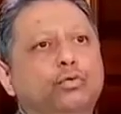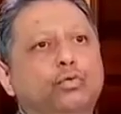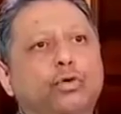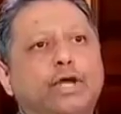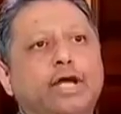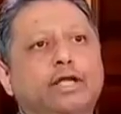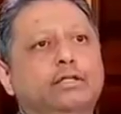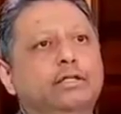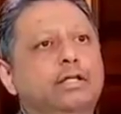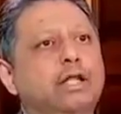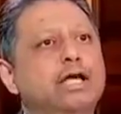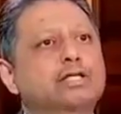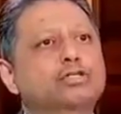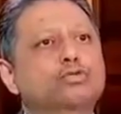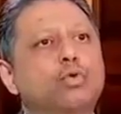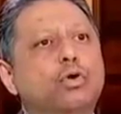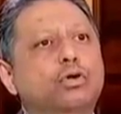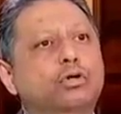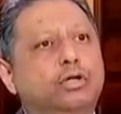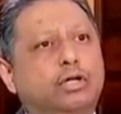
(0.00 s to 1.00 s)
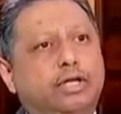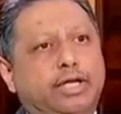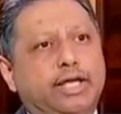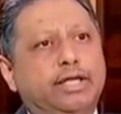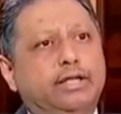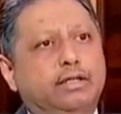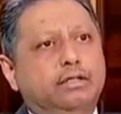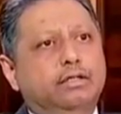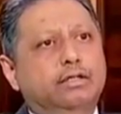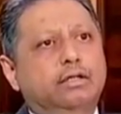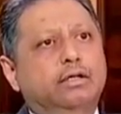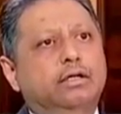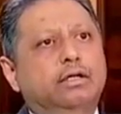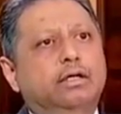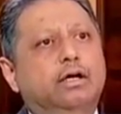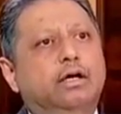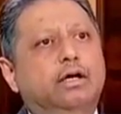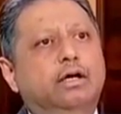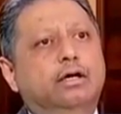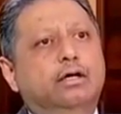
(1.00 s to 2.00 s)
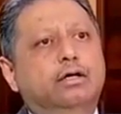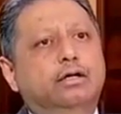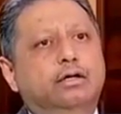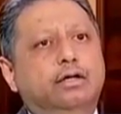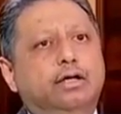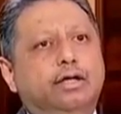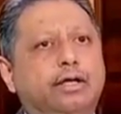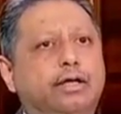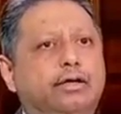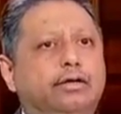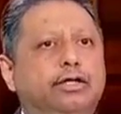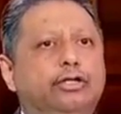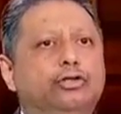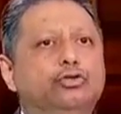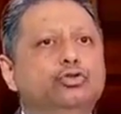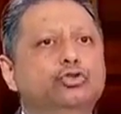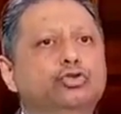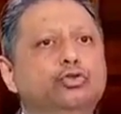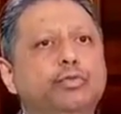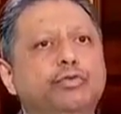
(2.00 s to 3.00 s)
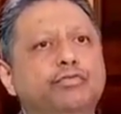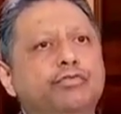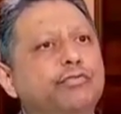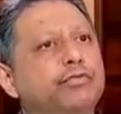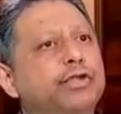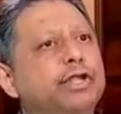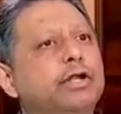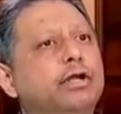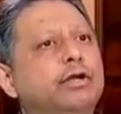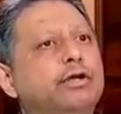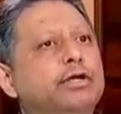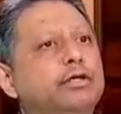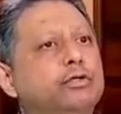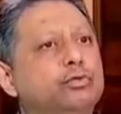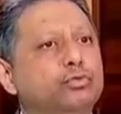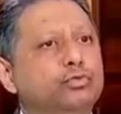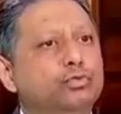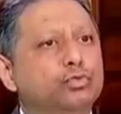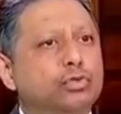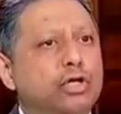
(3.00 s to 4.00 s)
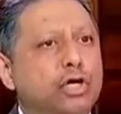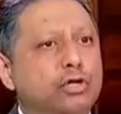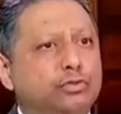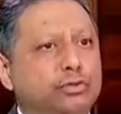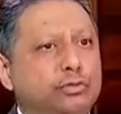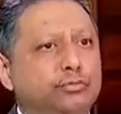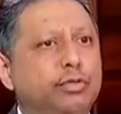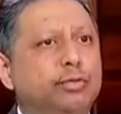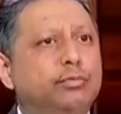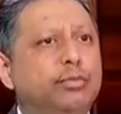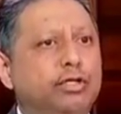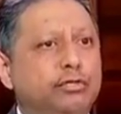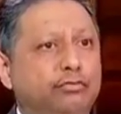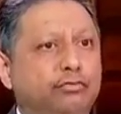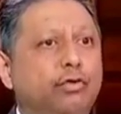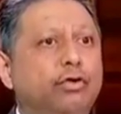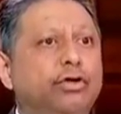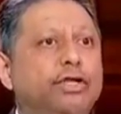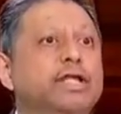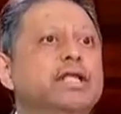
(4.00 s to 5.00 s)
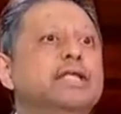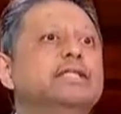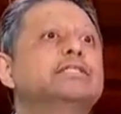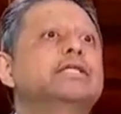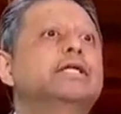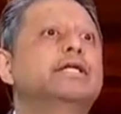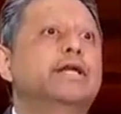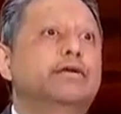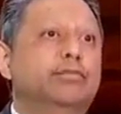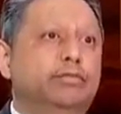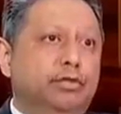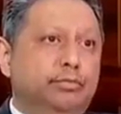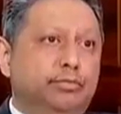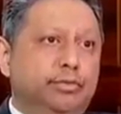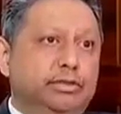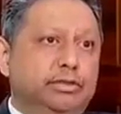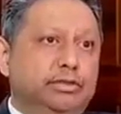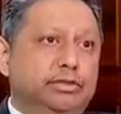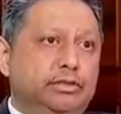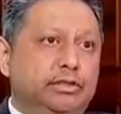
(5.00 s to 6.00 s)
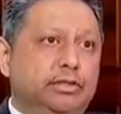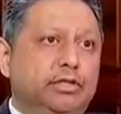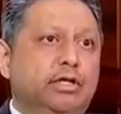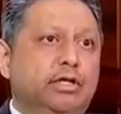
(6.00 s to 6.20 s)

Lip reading: if you look at the last quarter again, it used to be 1,500 to 2,000 per month for real estate developers.